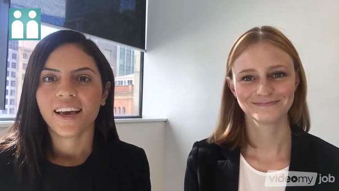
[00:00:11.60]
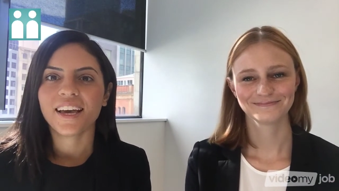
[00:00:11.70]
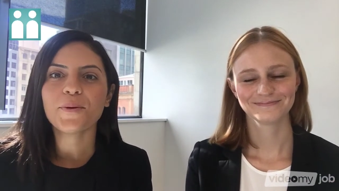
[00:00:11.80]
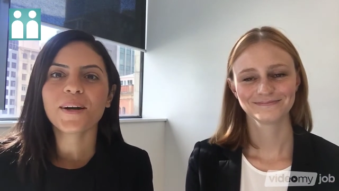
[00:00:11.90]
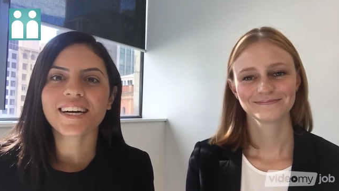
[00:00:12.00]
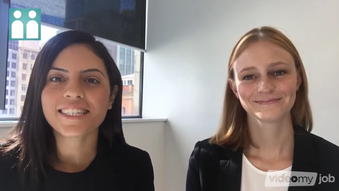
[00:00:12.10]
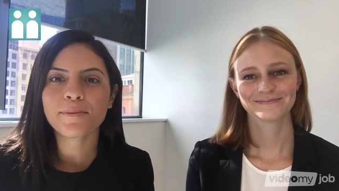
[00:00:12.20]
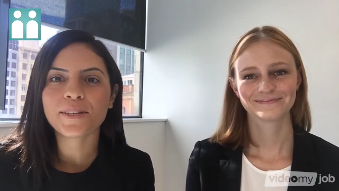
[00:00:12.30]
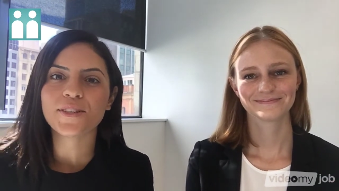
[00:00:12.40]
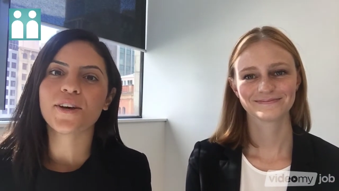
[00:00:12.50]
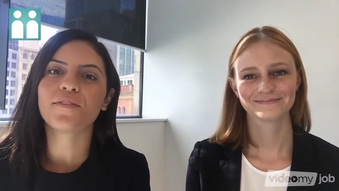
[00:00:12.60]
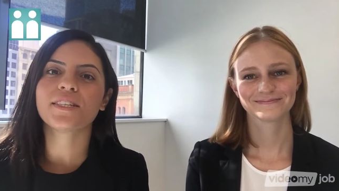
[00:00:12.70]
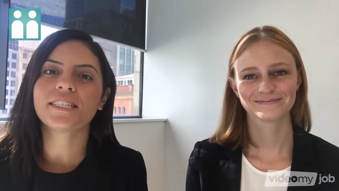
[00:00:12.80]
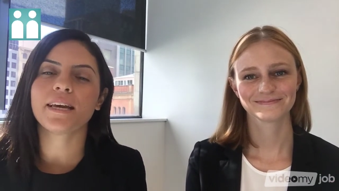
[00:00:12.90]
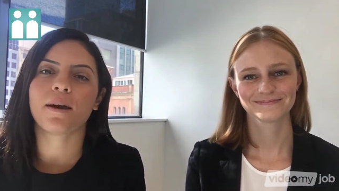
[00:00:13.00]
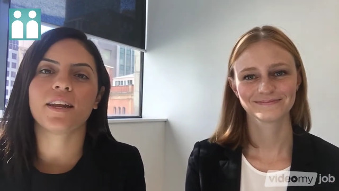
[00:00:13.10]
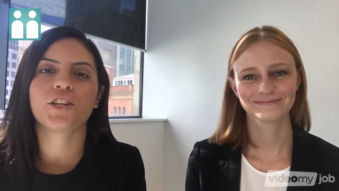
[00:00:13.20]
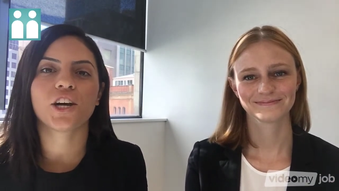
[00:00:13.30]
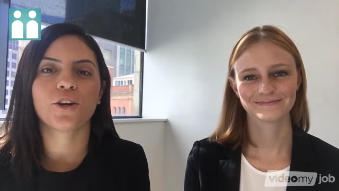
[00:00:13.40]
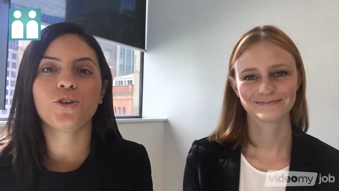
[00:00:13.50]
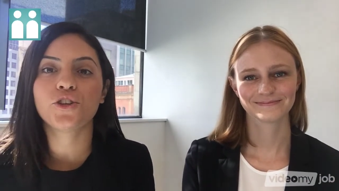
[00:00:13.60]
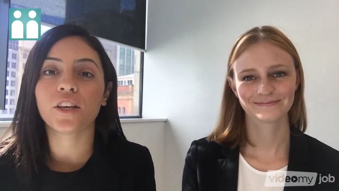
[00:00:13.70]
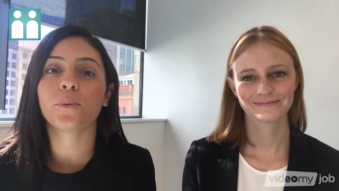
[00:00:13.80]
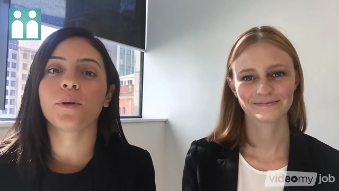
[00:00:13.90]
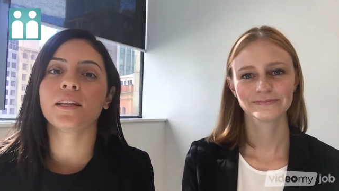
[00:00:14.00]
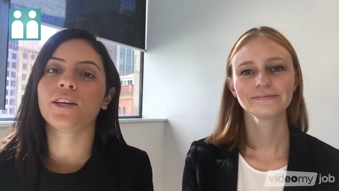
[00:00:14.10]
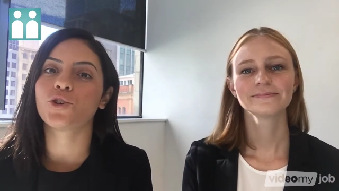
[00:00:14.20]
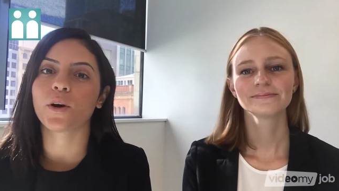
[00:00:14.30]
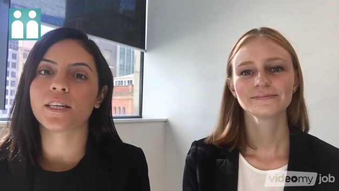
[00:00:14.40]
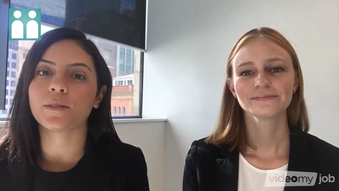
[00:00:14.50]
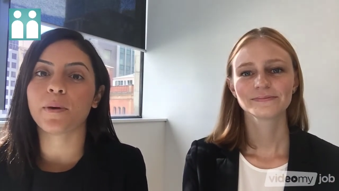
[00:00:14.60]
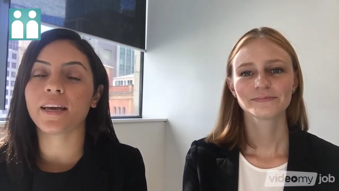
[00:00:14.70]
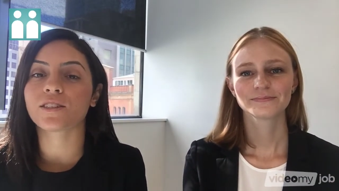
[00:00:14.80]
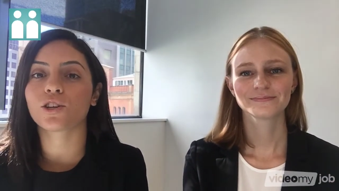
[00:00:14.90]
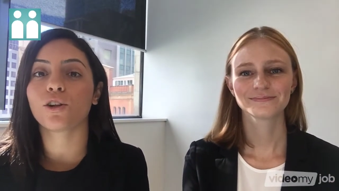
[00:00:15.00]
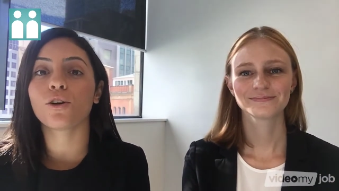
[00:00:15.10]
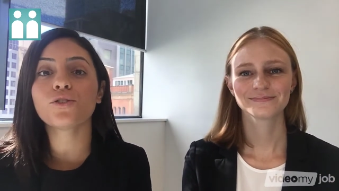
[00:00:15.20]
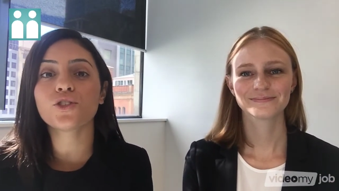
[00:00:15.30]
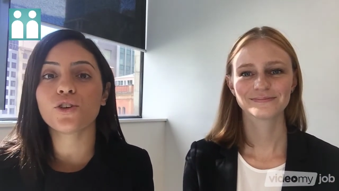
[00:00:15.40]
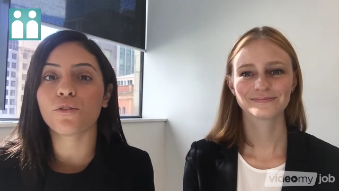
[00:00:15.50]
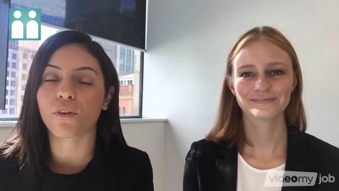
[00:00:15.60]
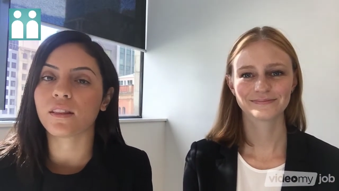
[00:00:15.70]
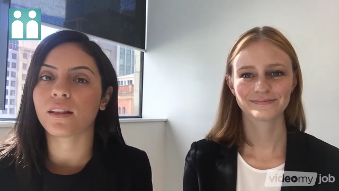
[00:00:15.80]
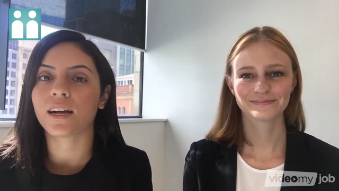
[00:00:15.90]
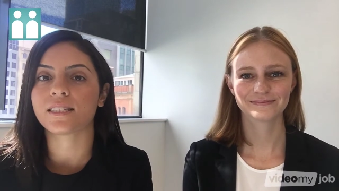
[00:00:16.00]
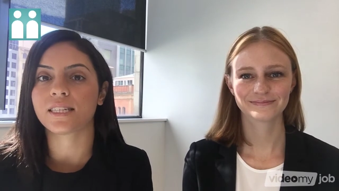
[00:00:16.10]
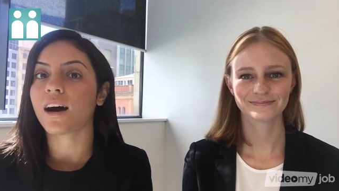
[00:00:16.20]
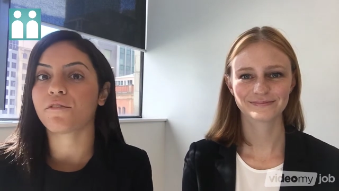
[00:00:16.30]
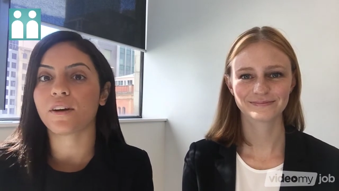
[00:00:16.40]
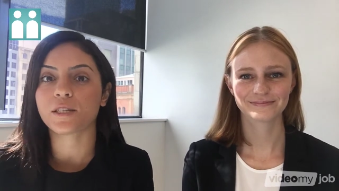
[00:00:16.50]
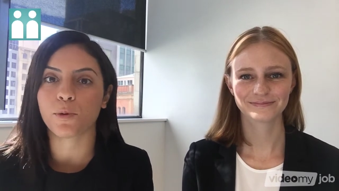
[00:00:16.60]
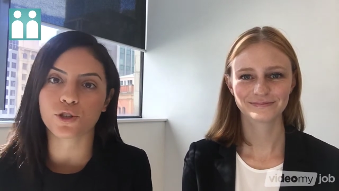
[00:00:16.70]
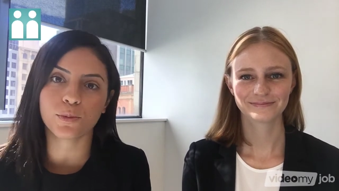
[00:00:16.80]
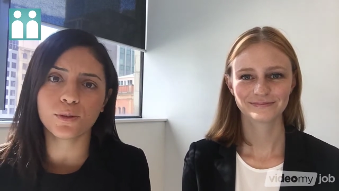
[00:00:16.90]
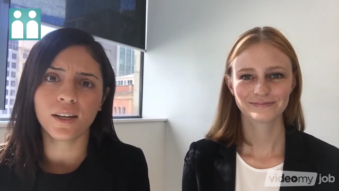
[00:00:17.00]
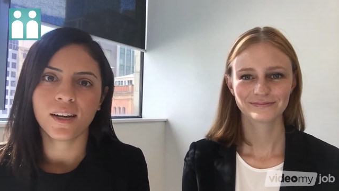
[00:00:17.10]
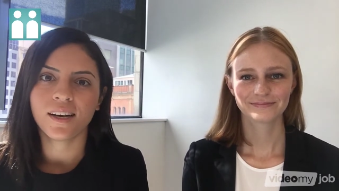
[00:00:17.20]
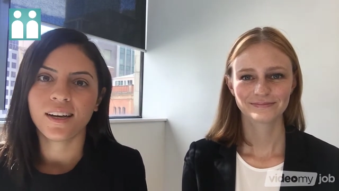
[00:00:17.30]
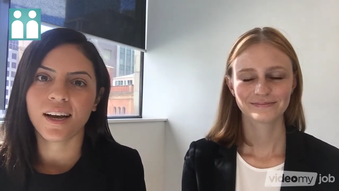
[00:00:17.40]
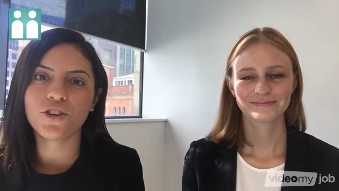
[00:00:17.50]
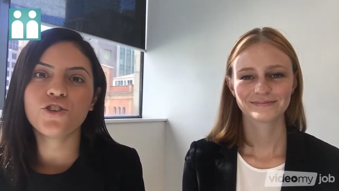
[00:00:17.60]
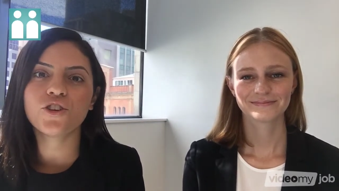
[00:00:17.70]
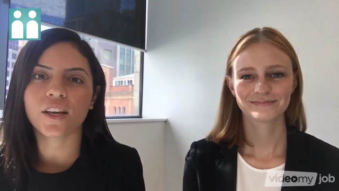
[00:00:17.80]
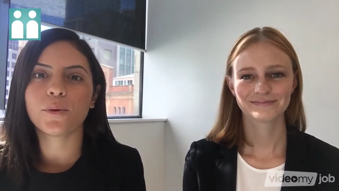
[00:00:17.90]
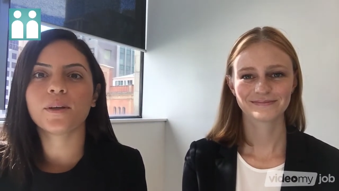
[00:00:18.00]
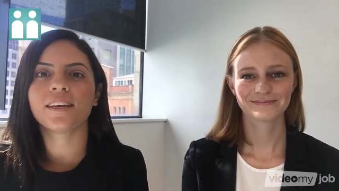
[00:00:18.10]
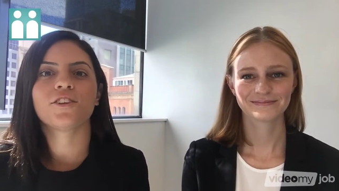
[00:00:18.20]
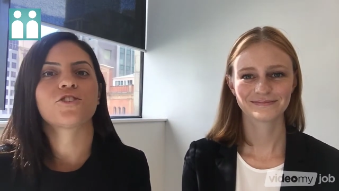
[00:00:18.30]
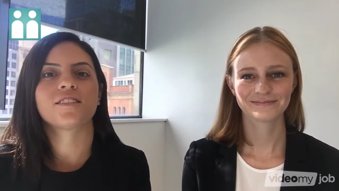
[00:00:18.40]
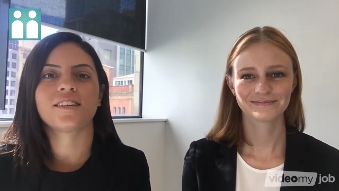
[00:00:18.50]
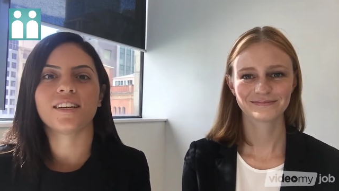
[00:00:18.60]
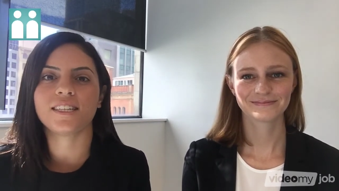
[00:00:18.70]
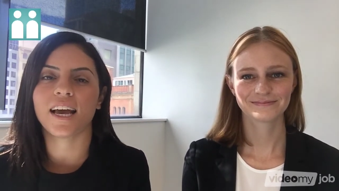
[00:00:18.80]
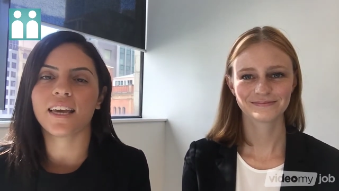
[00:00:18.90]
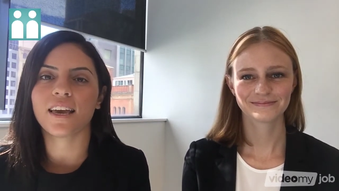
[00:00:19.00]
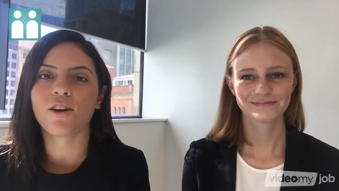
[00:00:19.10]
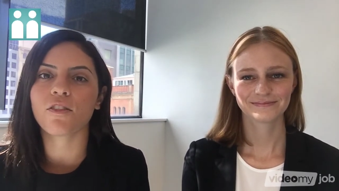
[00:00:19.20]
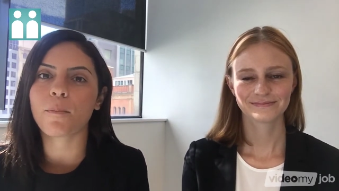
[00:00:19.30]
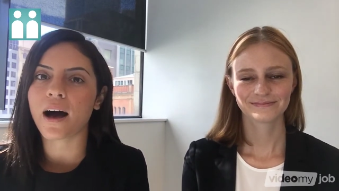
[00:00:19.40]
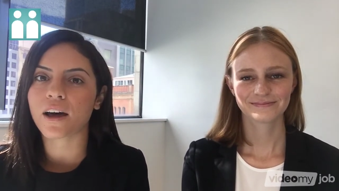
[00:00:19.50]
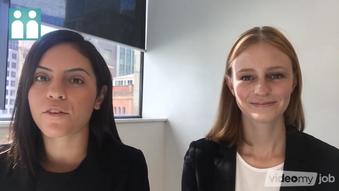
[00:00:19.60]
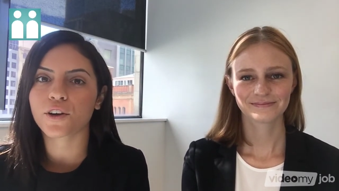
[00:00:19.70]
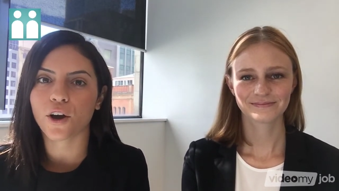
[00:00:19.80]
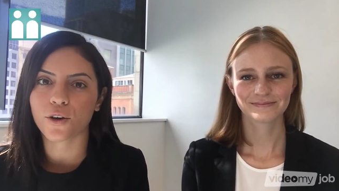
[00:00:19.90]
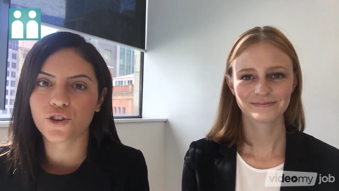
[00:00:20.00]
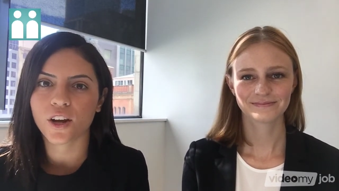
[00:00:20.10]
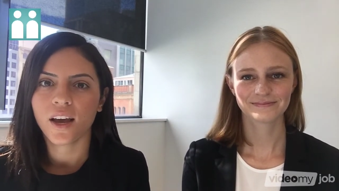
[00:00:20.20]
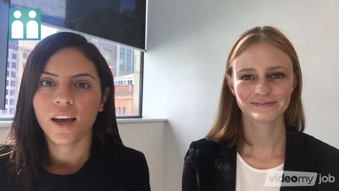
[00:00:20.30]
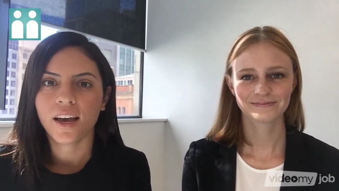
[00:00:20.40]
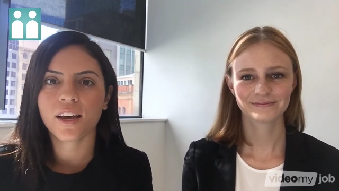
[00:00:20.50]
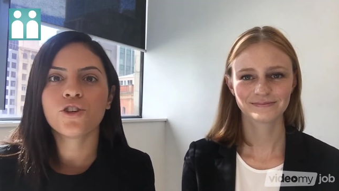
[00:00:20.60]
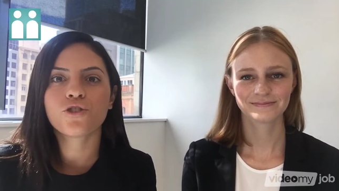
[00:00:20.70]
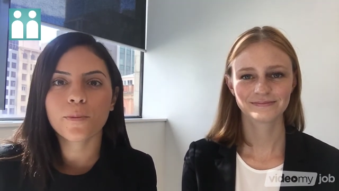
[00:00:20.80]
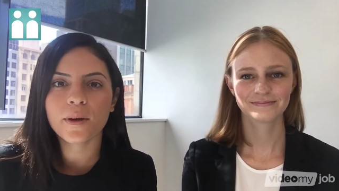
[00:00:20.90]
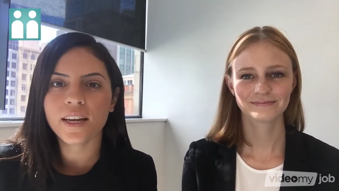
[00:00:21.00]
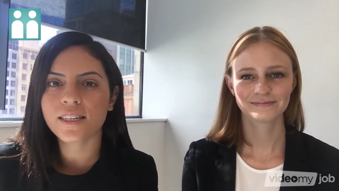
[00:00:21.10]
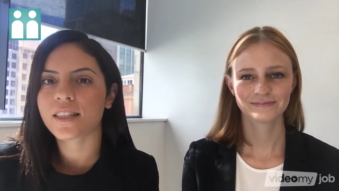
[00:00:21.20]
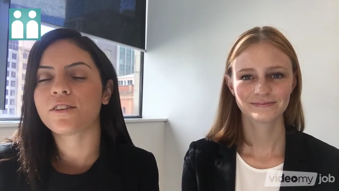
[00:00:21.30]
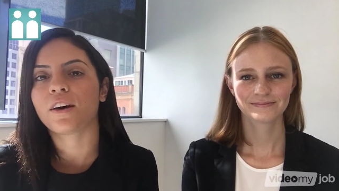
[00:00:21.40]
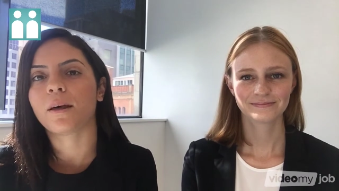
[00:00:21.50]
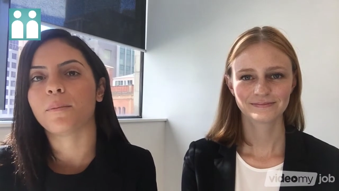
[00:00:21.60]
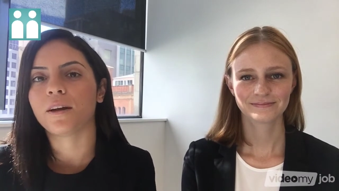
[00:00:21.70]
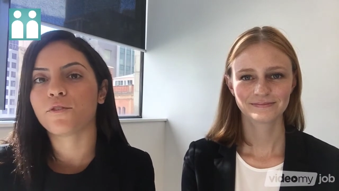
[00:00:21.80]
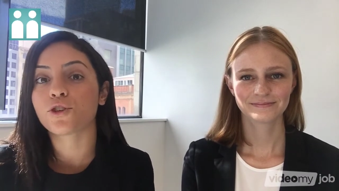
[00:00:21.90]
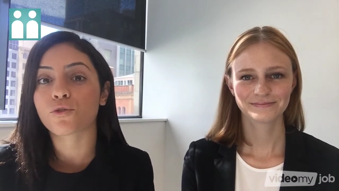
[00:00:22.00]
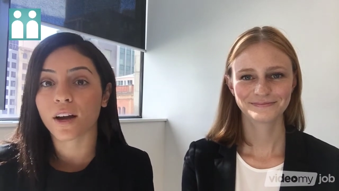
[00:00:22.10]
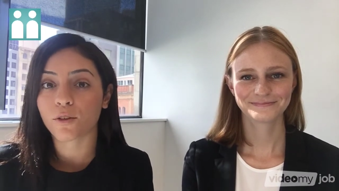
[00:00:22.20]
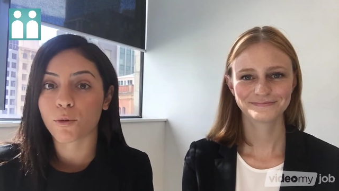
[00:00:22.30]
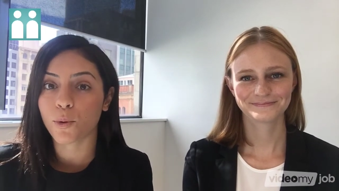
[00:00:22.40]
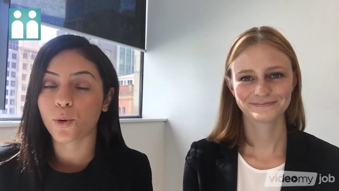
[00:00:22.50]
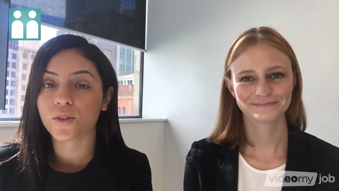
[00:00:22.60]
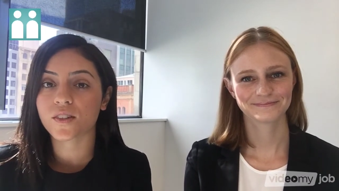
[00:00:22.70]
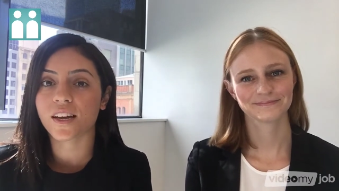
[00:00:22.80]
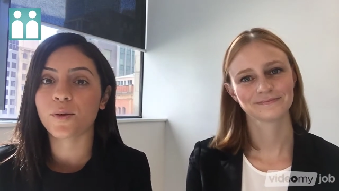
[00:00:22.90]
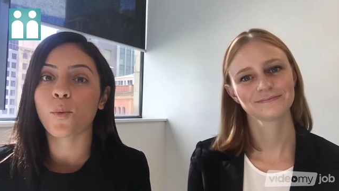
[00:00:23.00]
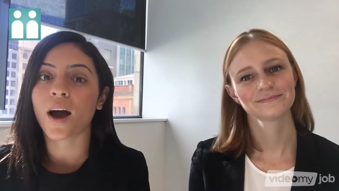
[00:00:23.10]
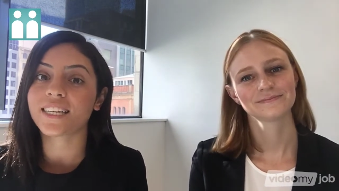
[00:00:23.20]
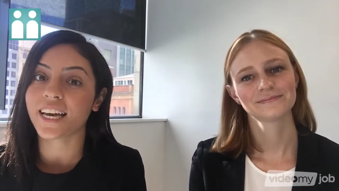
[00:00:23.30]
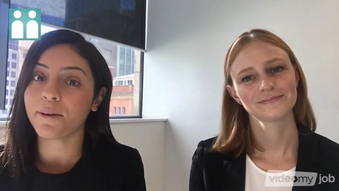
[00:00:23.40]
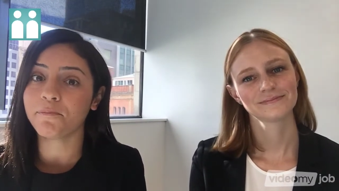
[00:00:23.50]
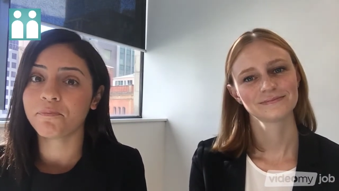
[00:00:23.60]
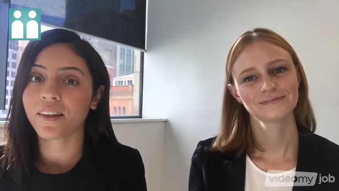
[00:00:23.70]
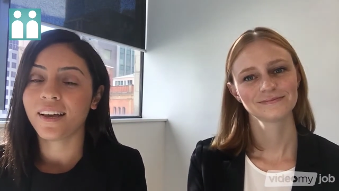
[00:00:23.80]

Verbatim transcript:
Speaker 1: Are you a customer service team manager who genuinely enjoys being as close to your frontline staff as possible? Are you genuinely interested in taking on the part of a coach and contributing to the development of your direct reports and wider team?